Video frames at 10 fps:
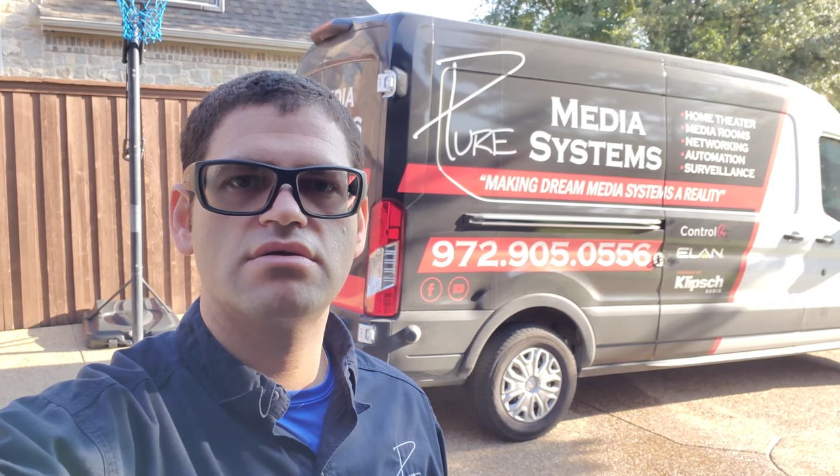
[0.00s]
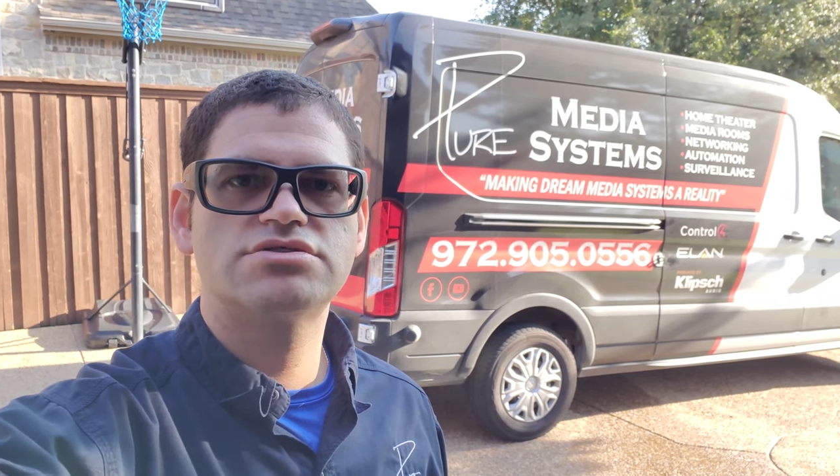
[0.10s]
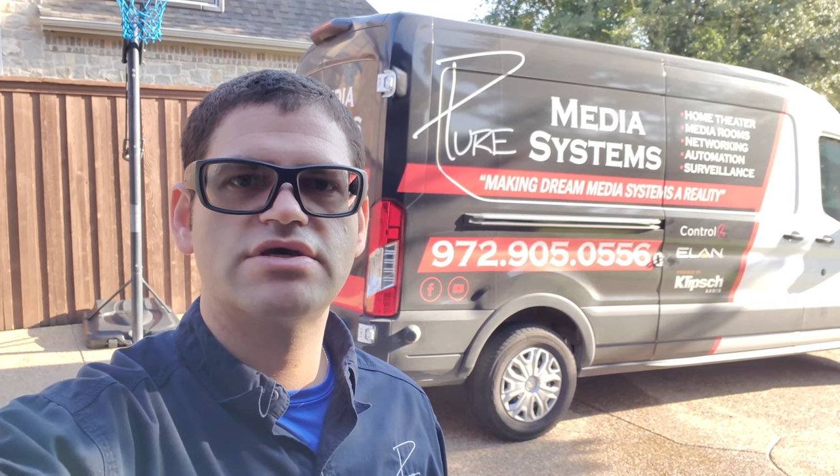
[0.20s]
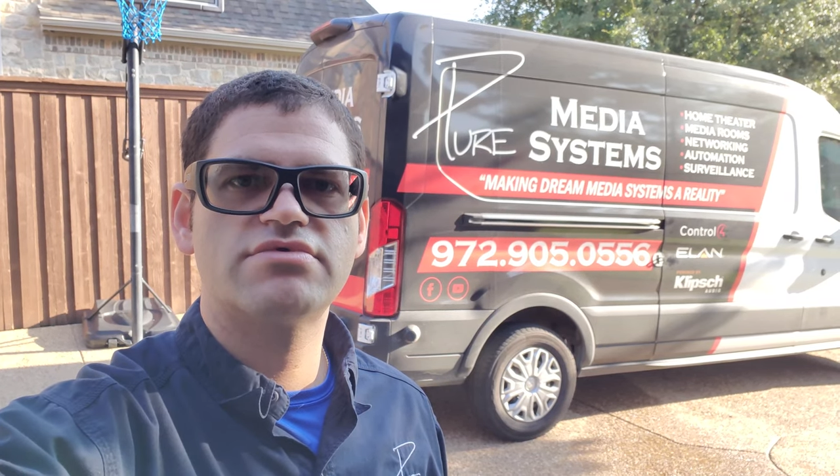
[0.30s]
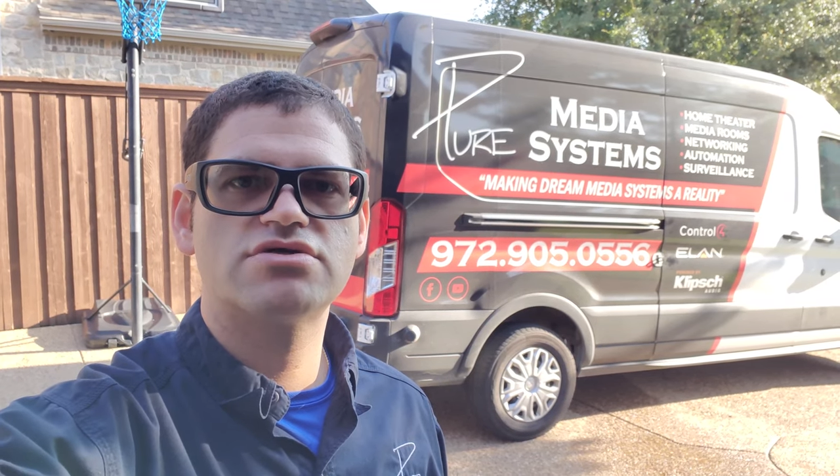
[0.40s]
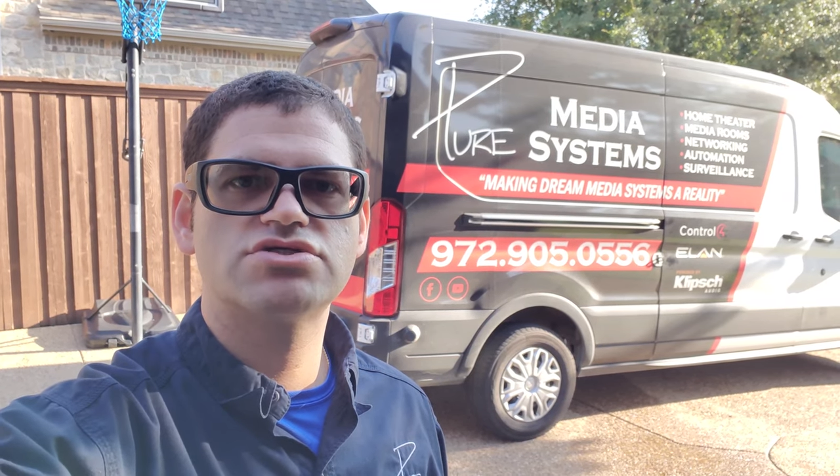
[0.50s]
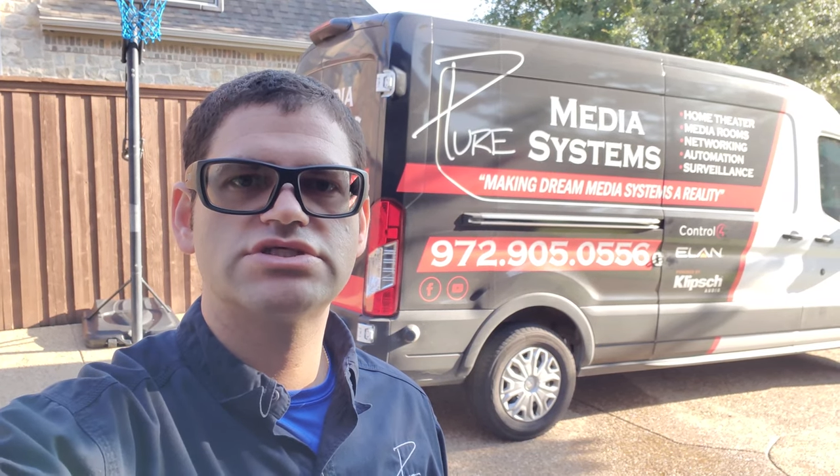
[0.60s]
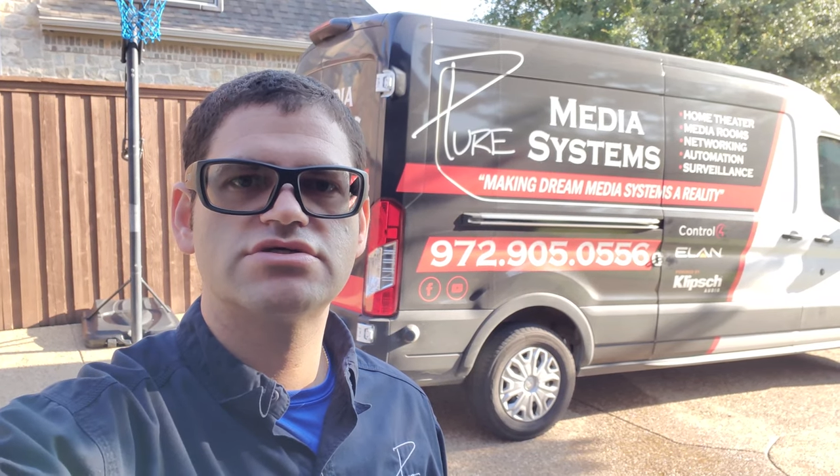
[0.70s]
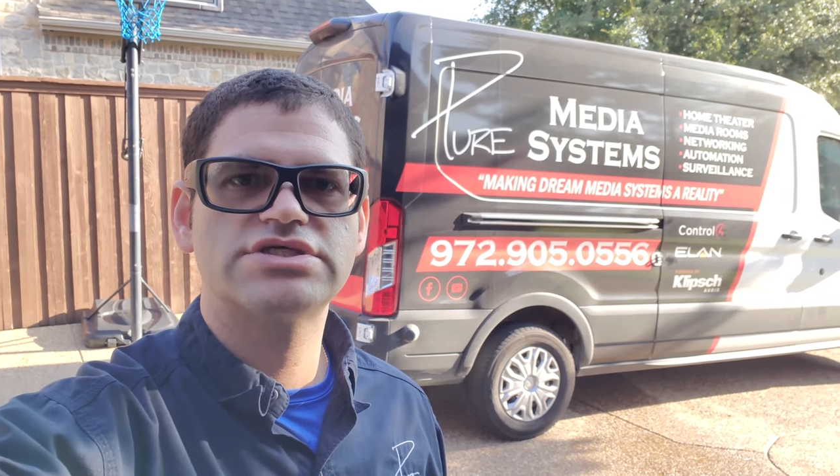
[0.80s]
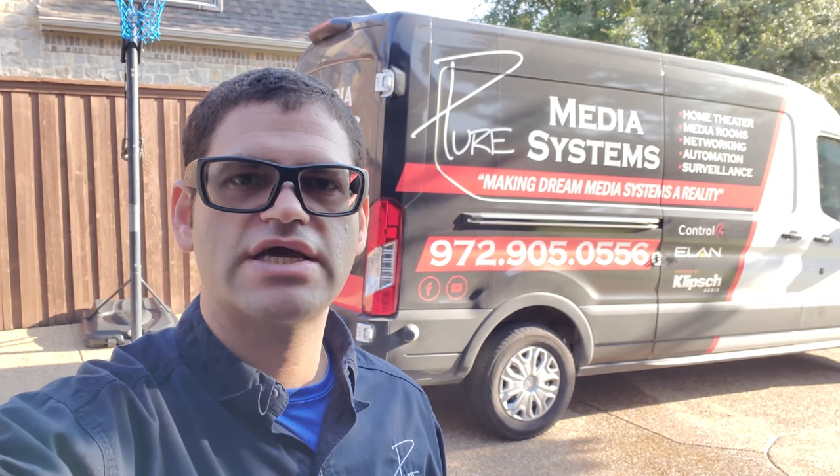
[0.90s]
seven hundred
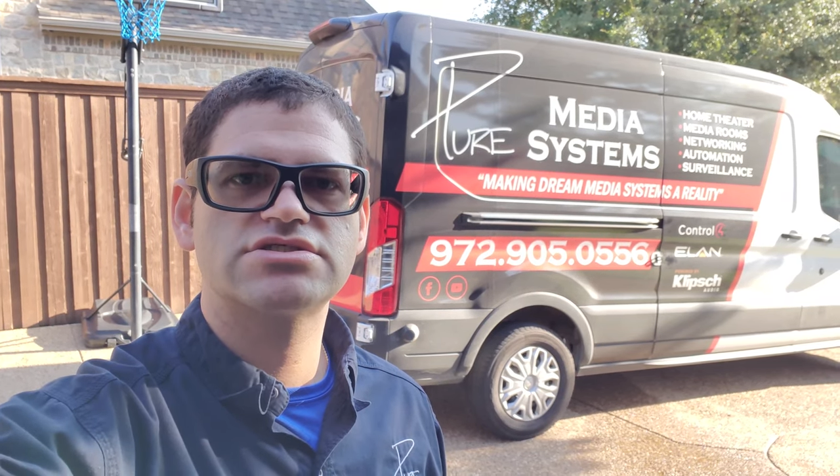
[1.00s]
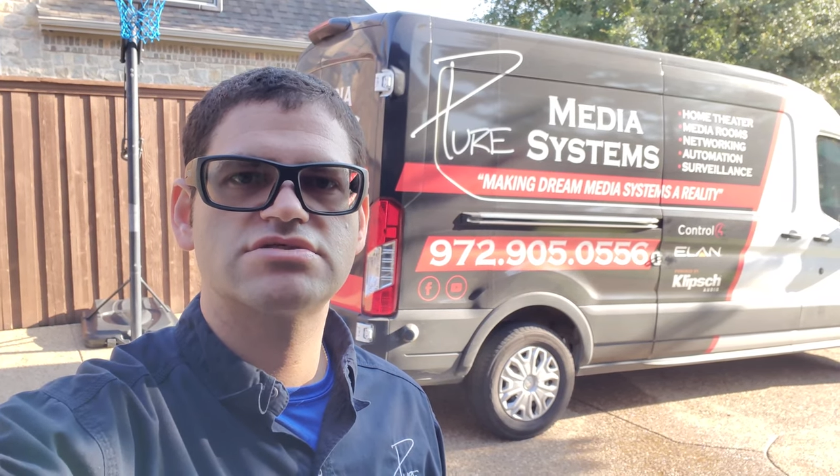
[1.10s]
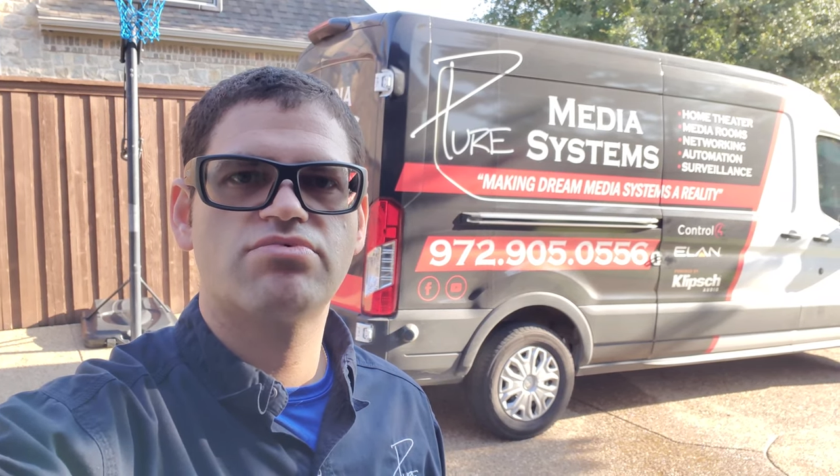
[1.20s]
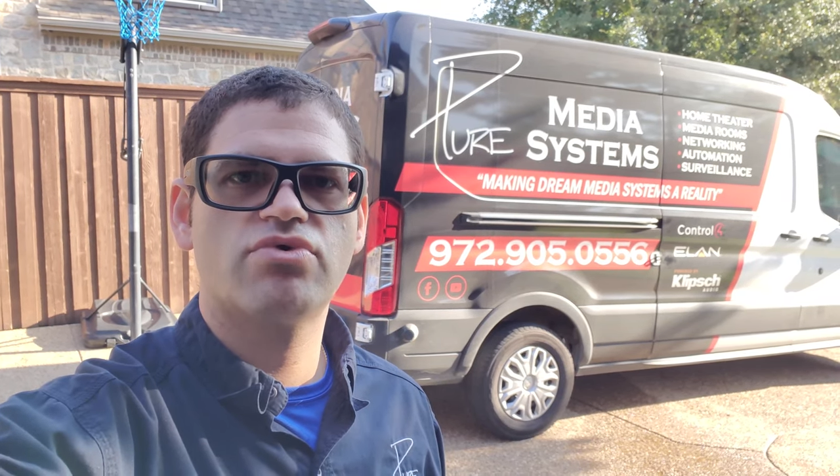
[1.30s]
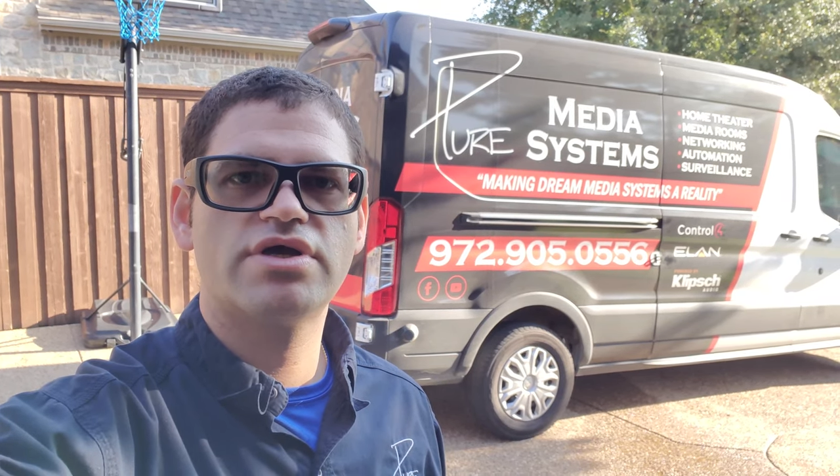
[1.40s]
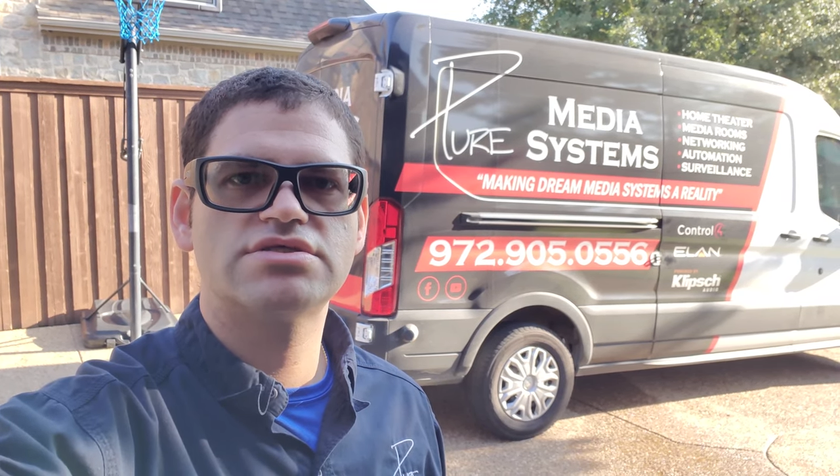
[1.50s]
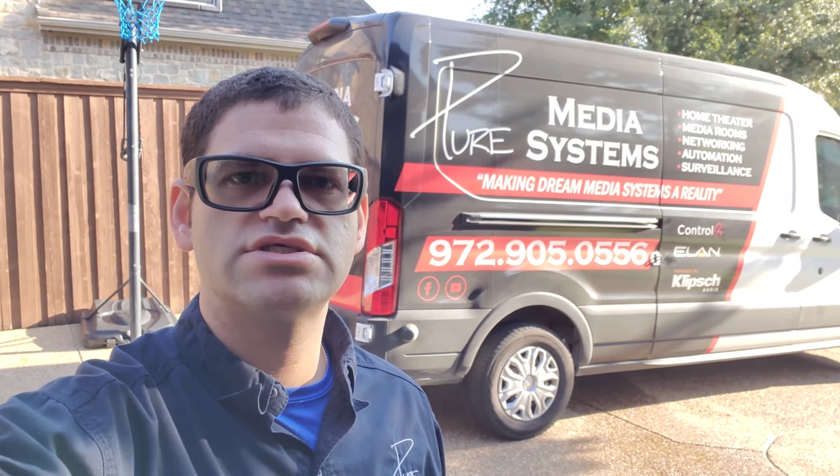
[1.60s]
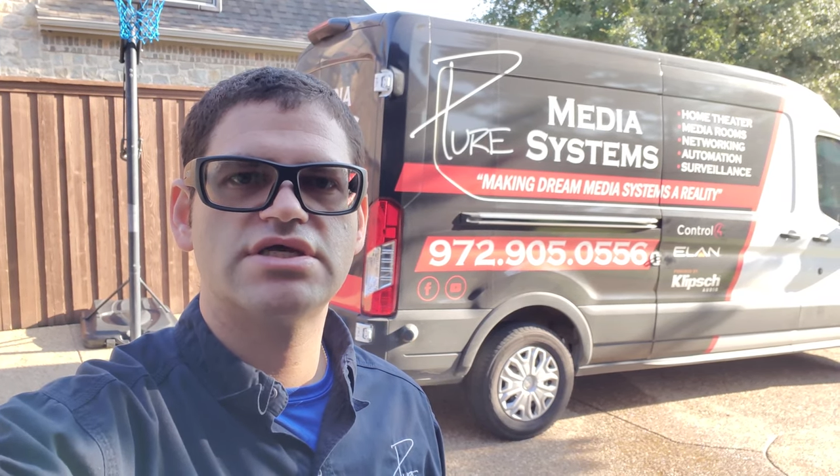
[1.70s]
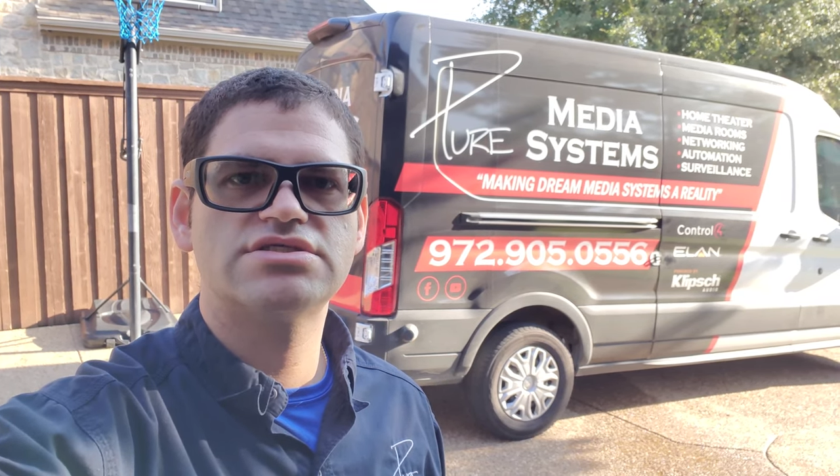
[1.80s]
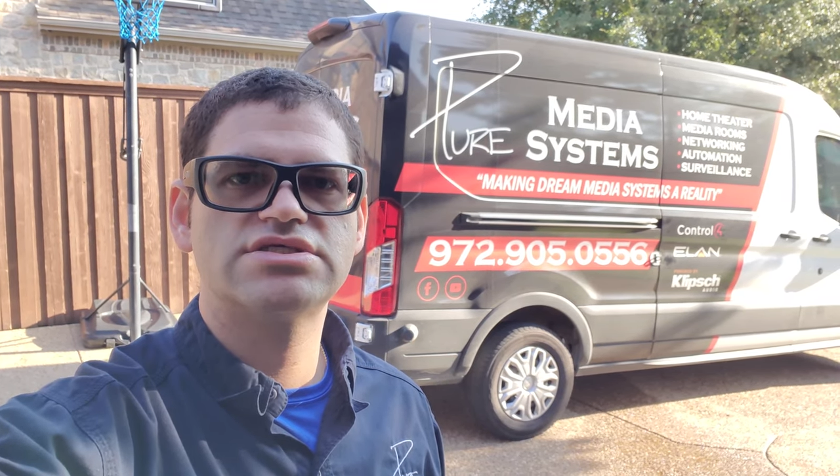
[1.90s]
series access points
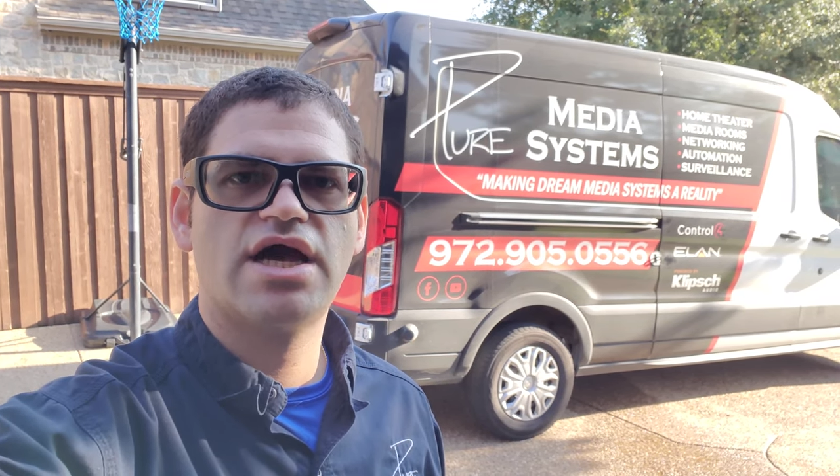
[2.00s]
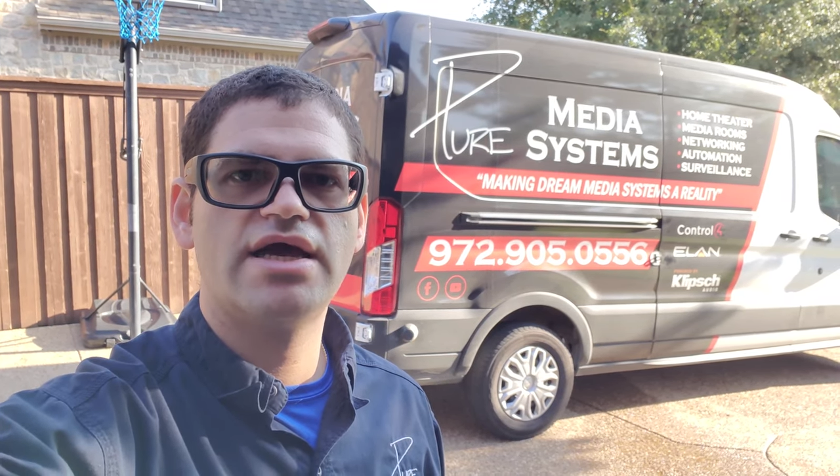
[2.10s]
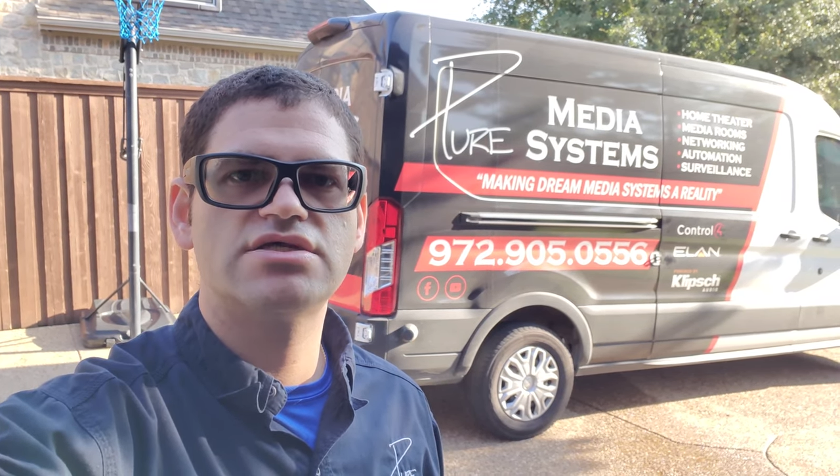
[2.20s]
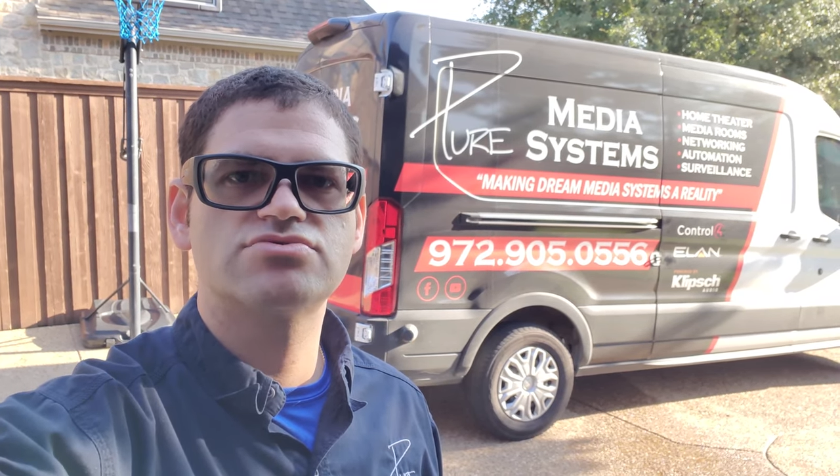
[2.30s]
inside,